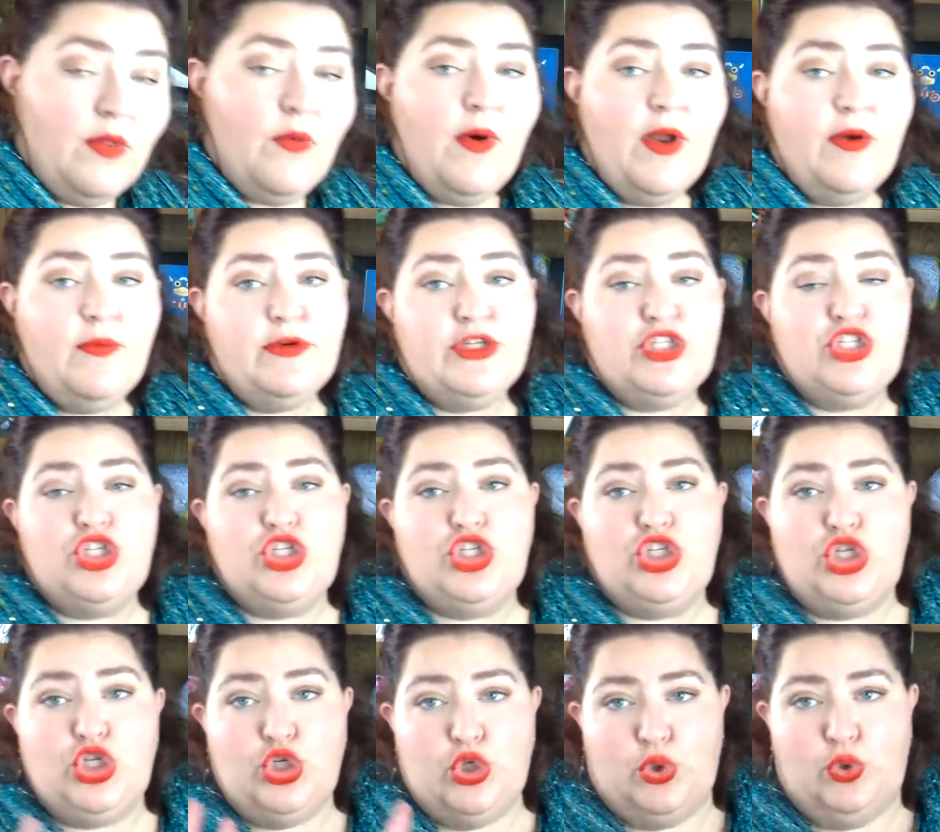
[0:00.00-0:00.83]
one was
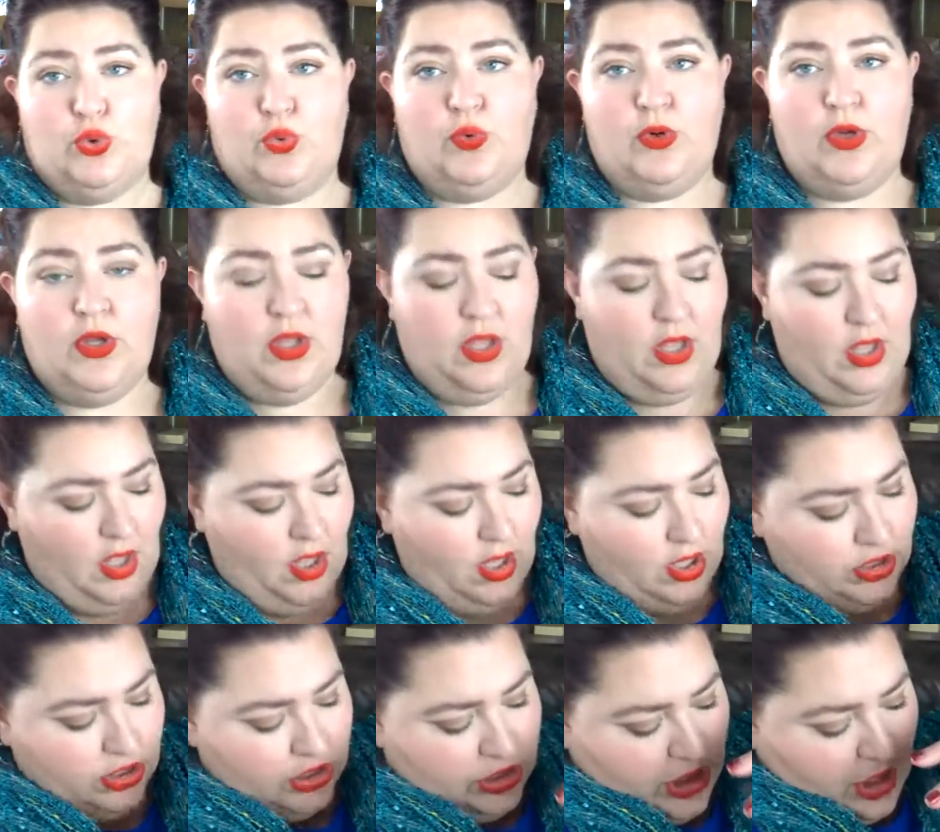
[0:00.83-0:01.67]
$2.
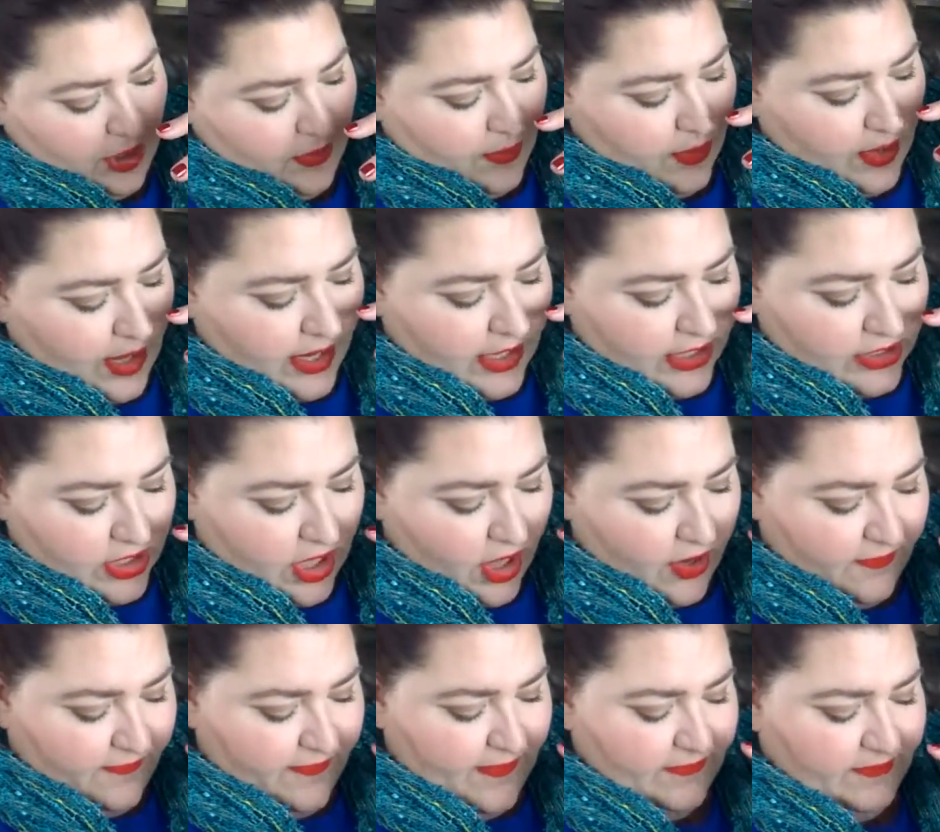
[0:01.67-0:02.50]
So they're not
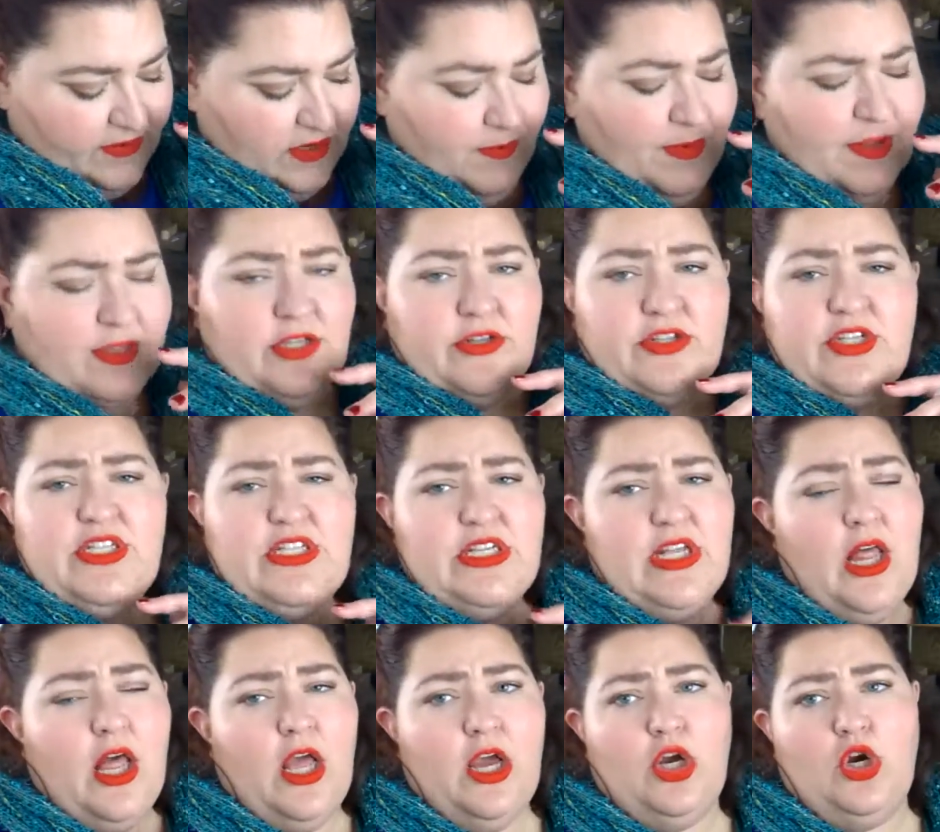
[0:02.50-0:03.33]
$1.50, but they're
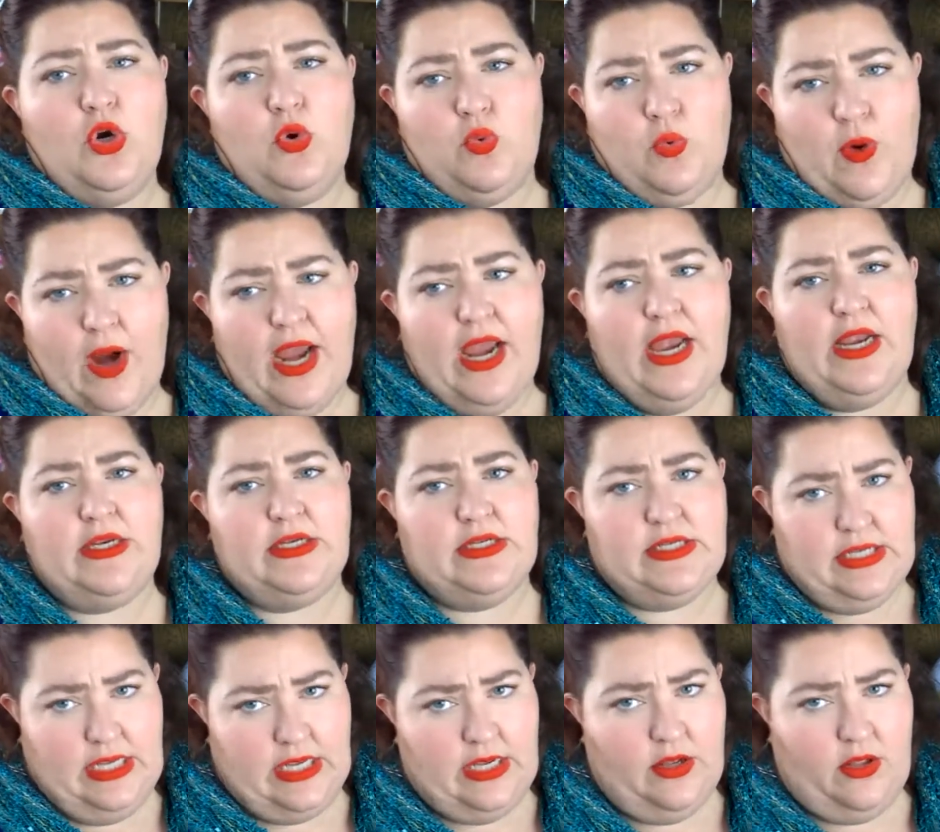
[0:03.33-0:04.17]
still a
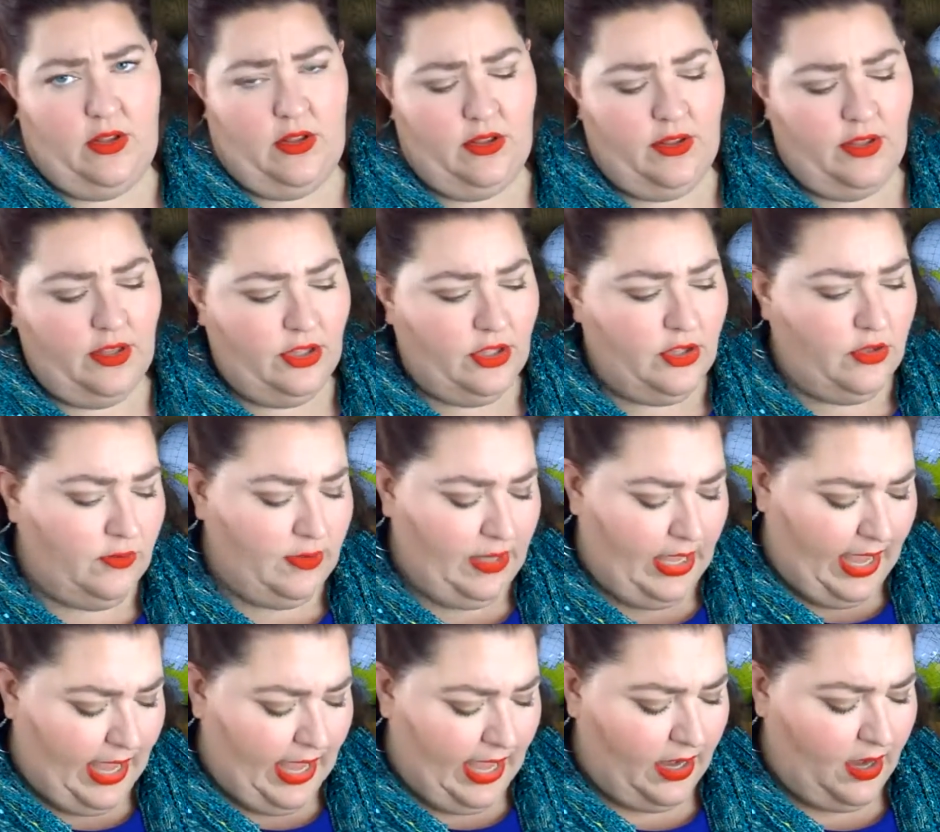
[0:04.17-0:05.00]
great deal. You
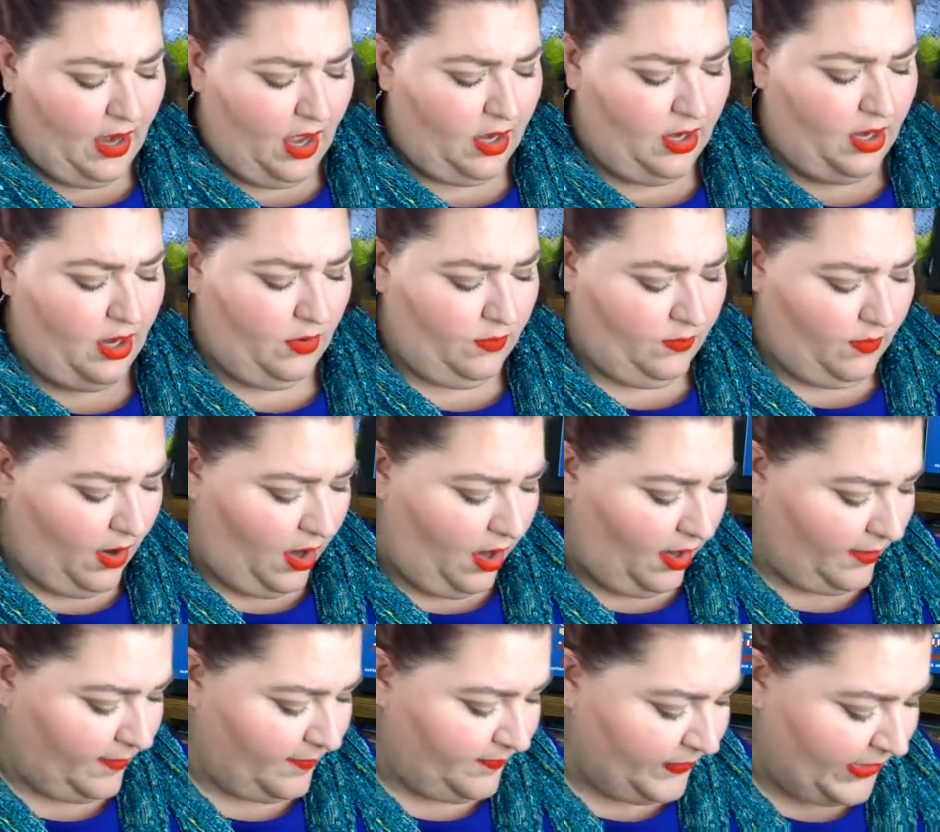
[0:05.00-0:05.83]
cannot go
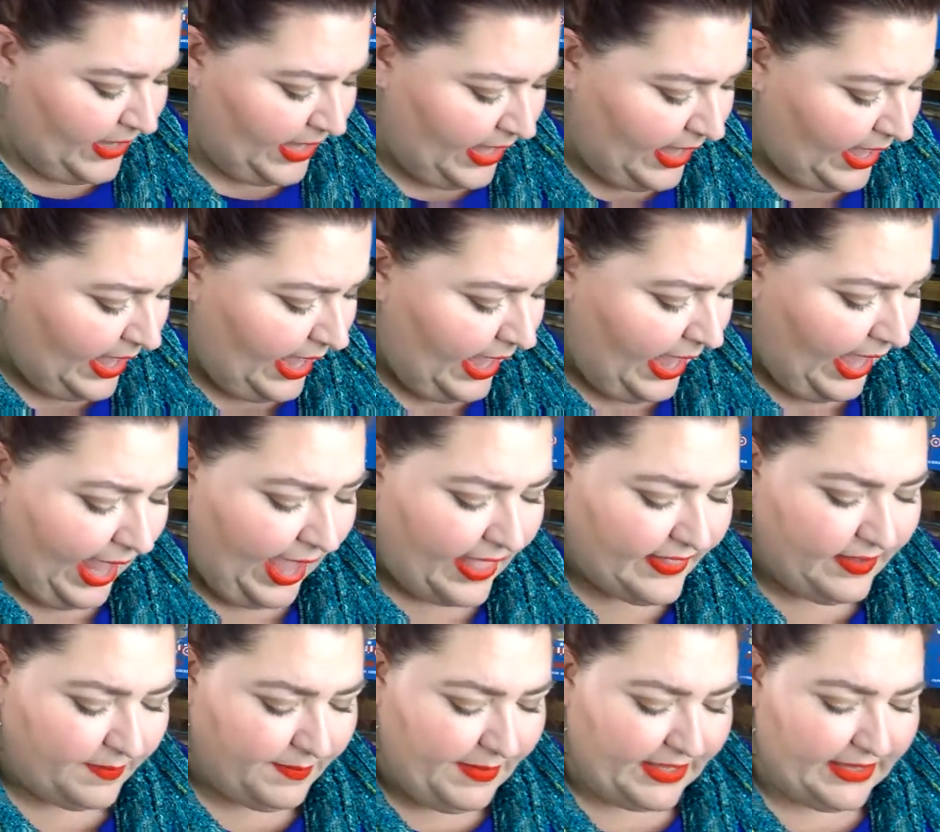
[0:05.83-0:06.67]
wrong.
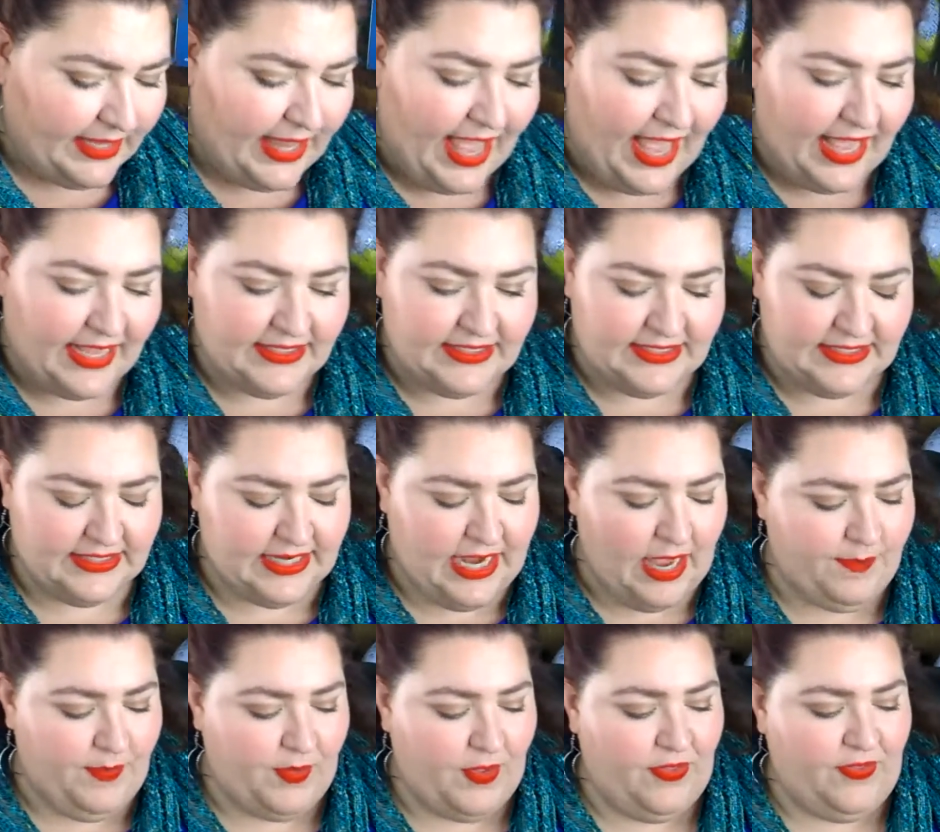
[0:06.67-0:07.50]
And then my last
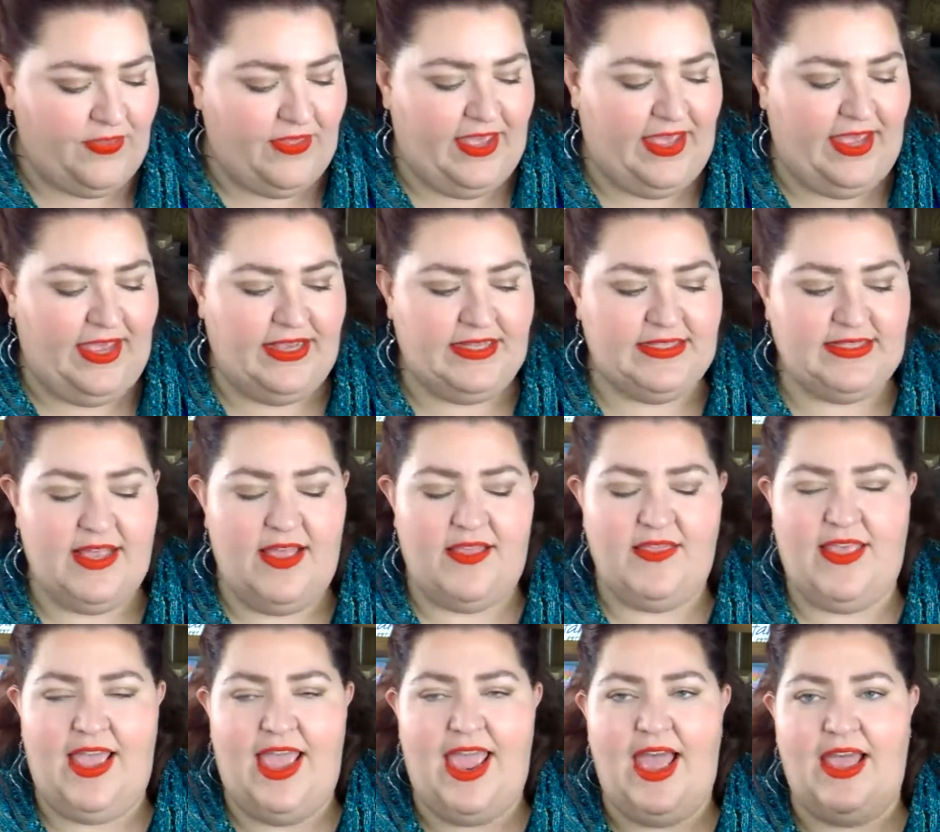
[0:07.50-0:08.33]
couple things,
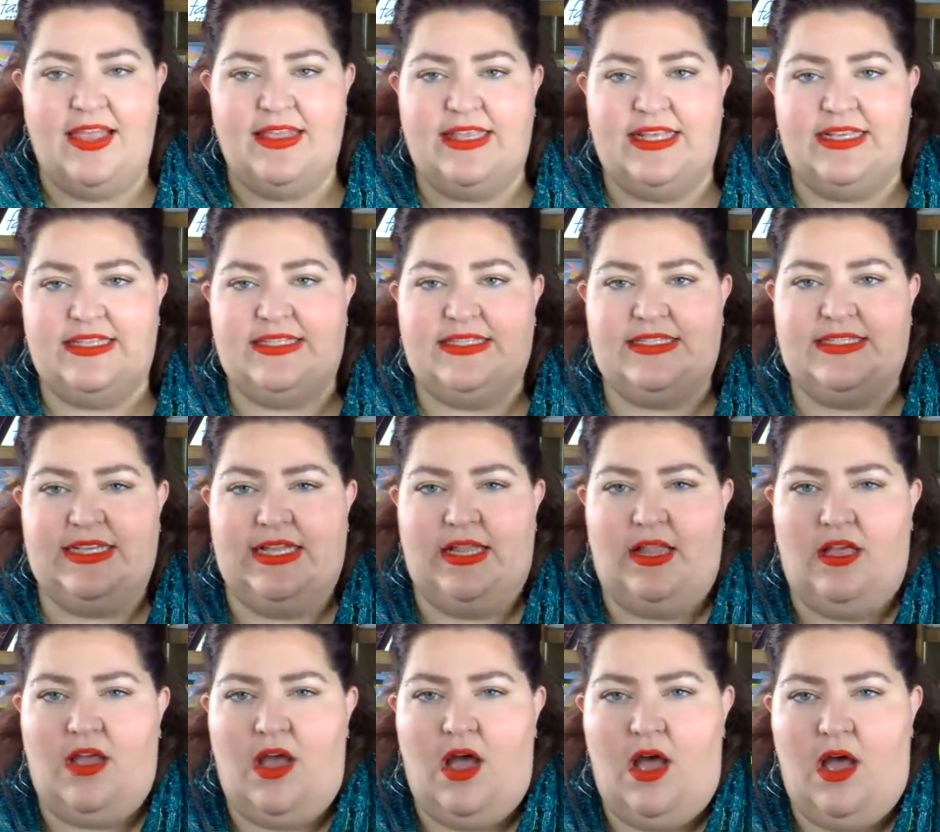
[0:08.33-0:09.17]
they had these
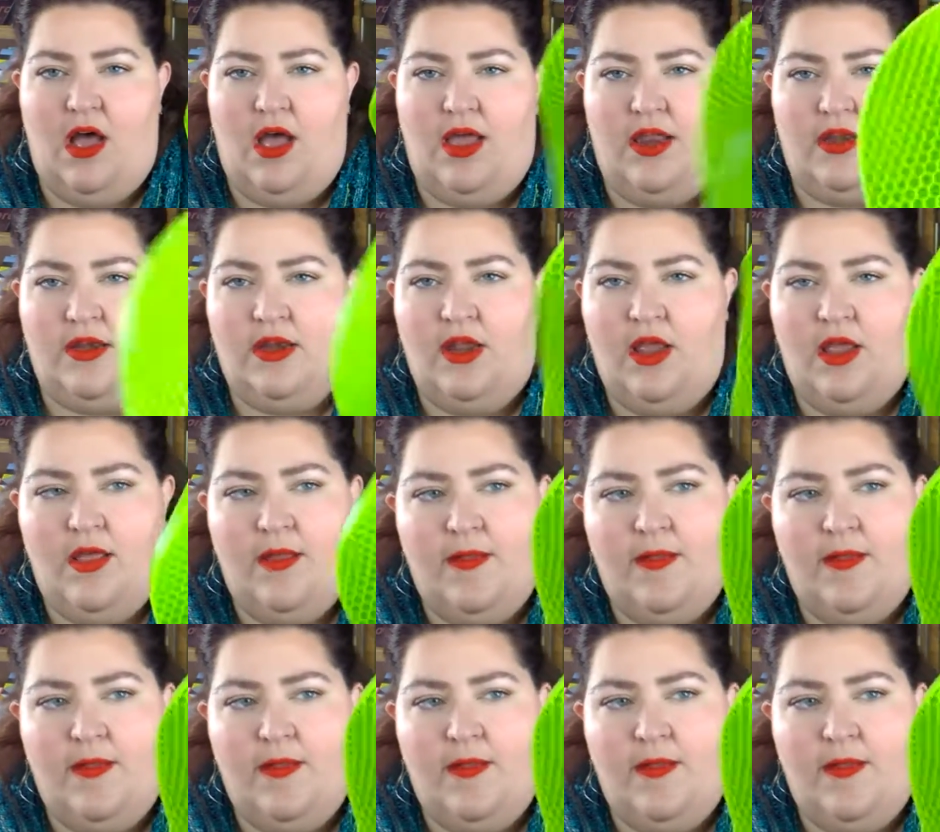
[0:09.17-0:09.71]
silicone